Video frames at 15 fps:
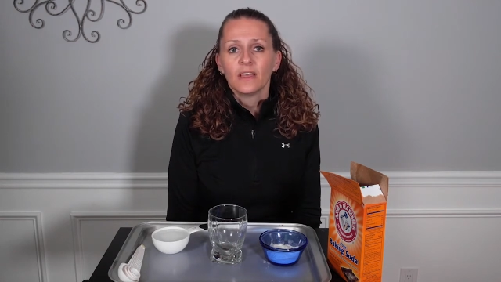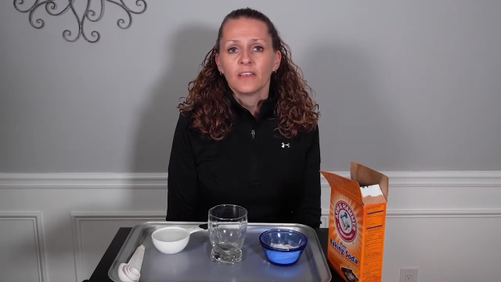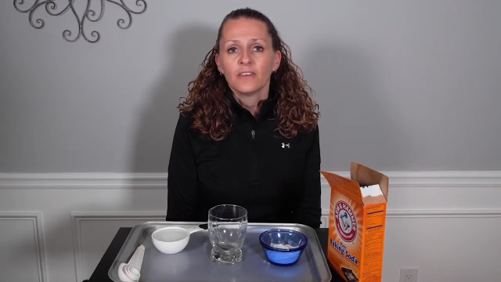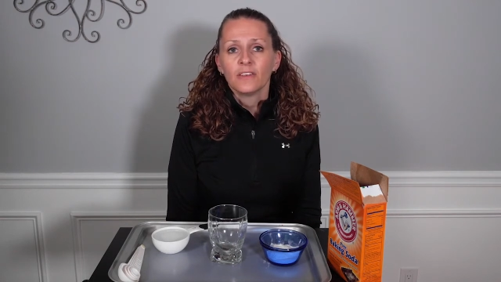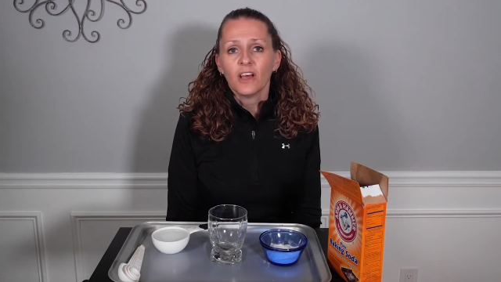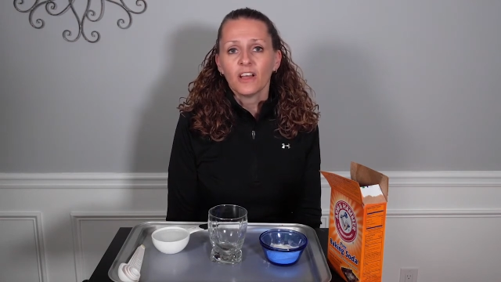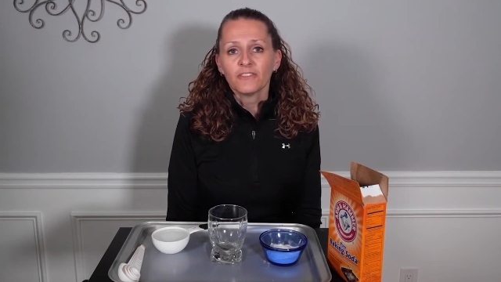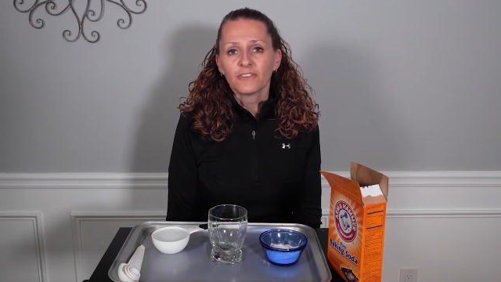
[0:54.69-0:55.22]

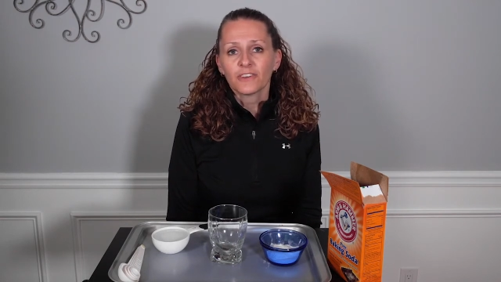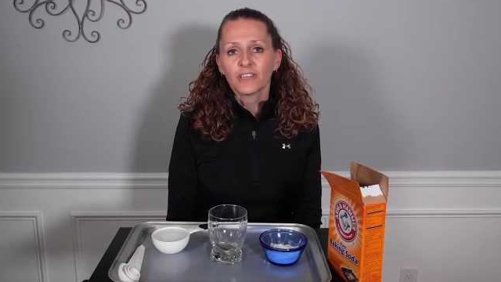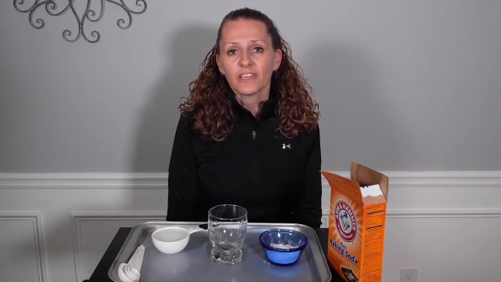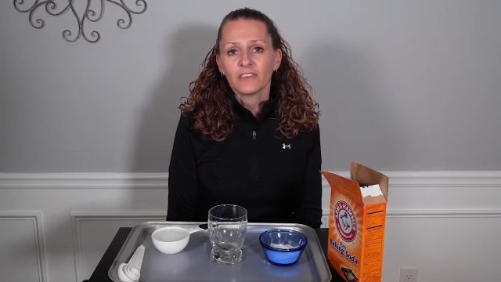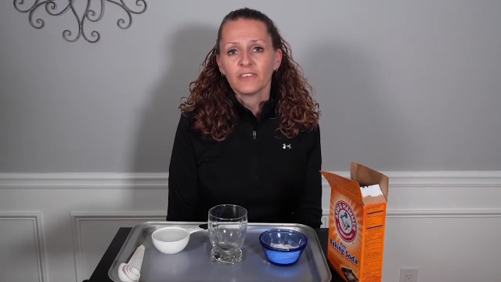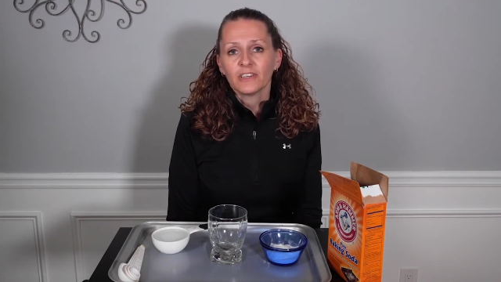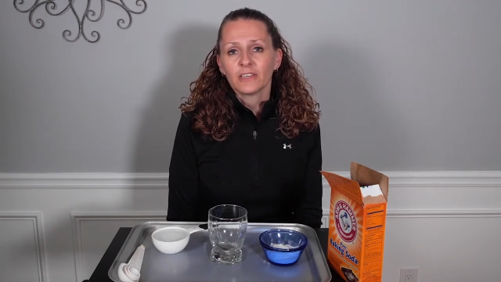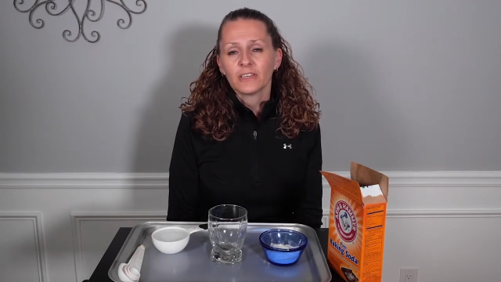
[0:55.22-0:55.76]
Not
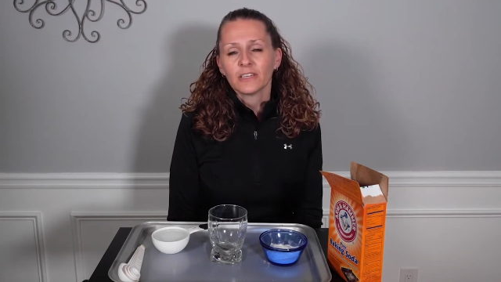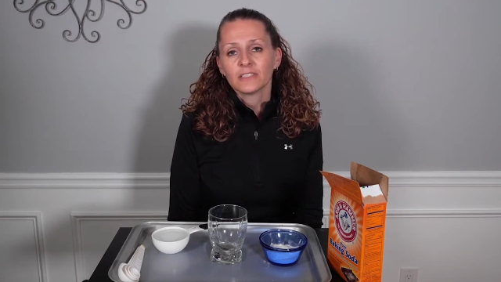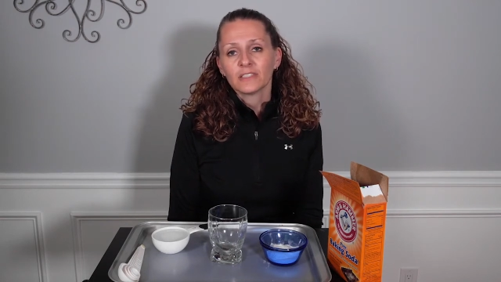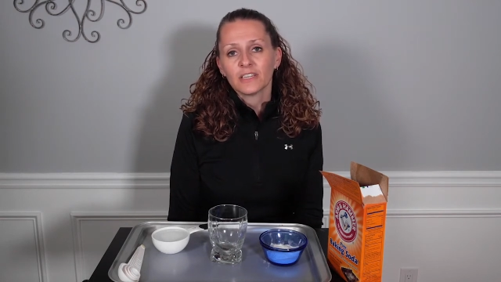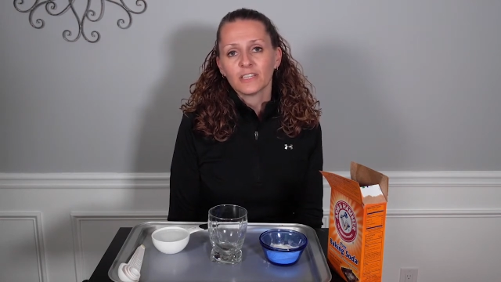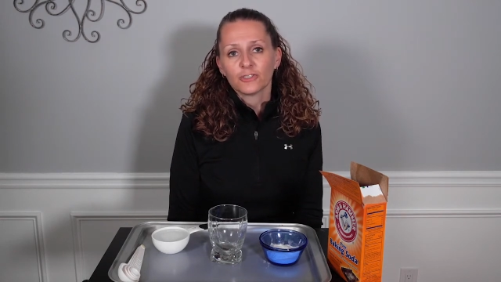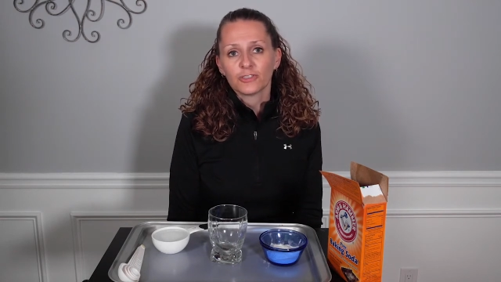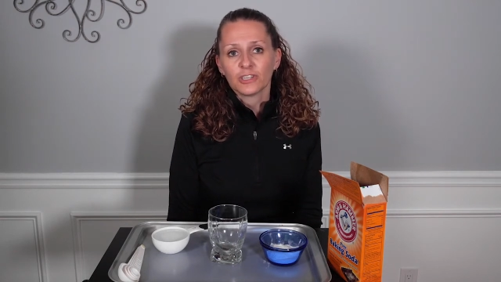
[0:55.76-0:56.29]
forgiving is
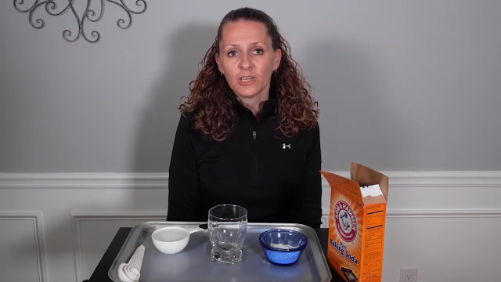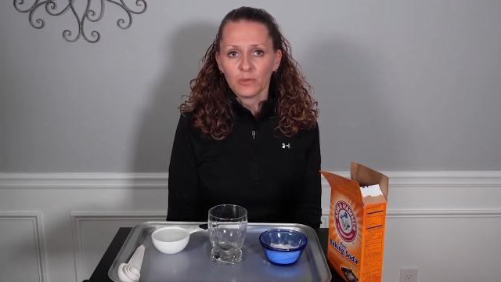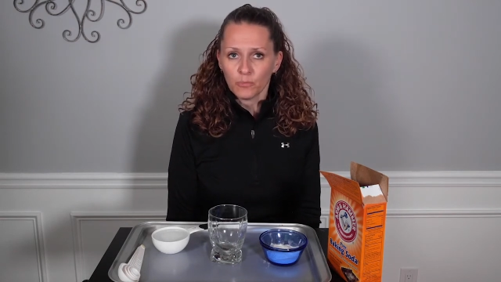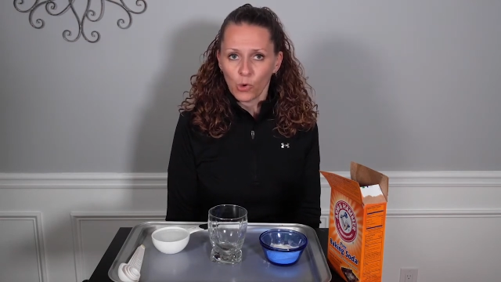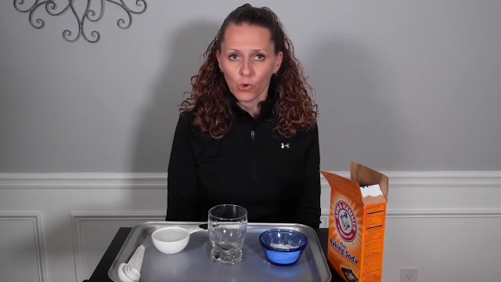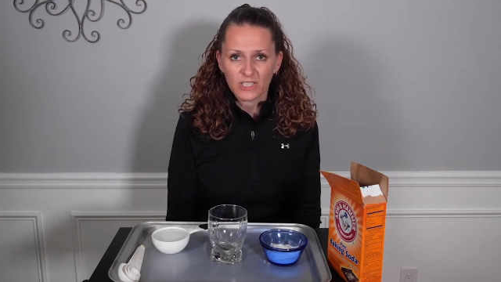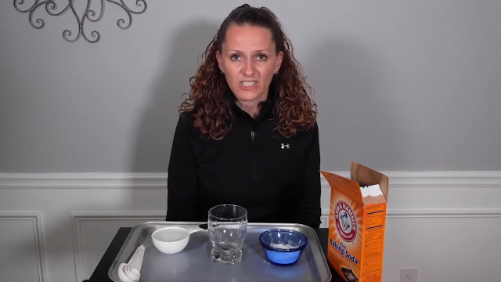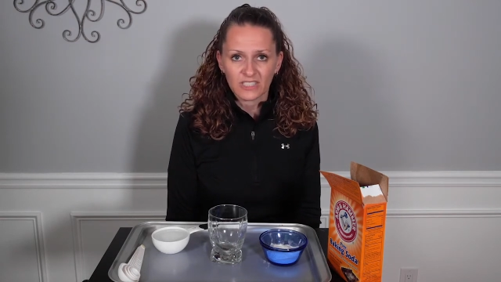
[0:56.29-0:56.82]
like drinking
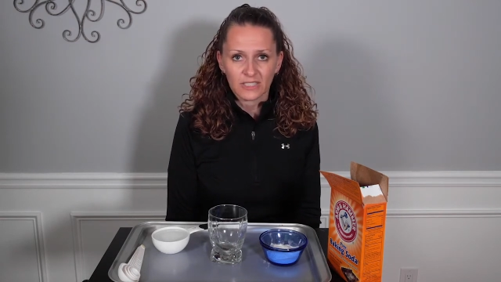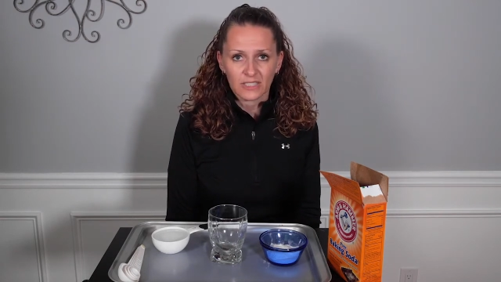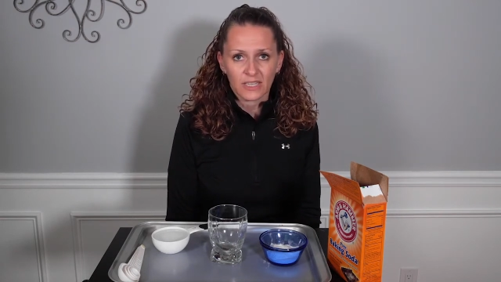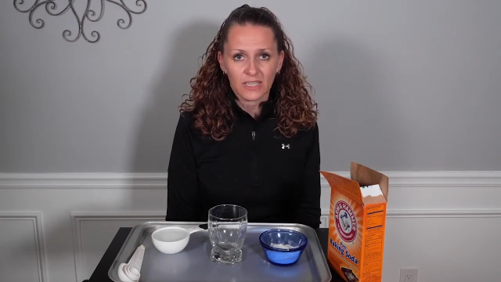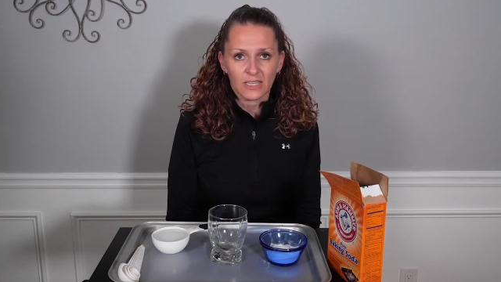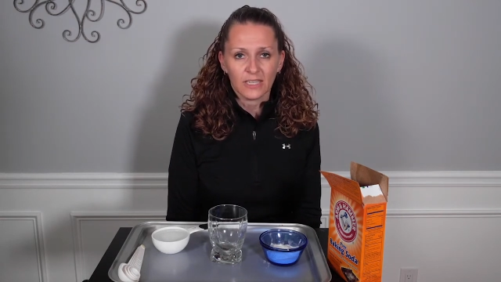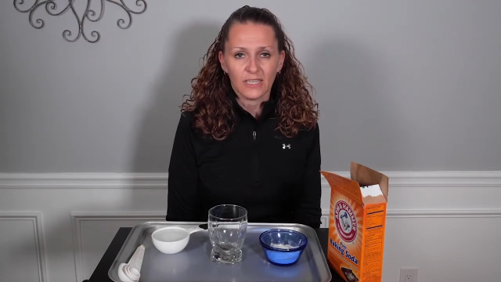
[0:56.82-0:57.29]
poison